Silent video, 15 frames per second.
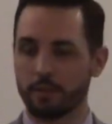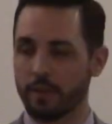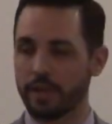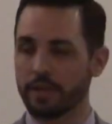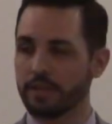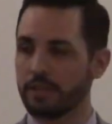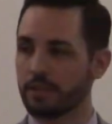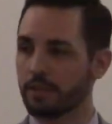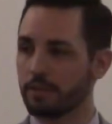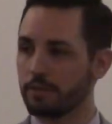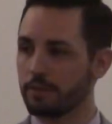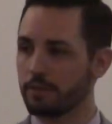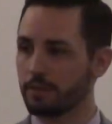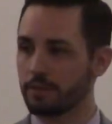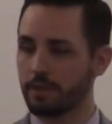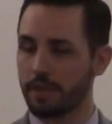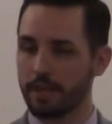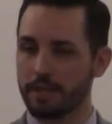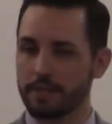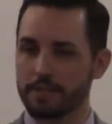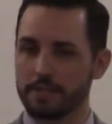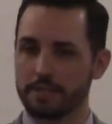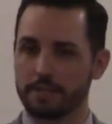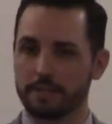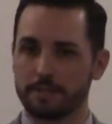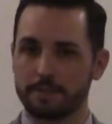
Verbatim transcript: ready to go to the cross,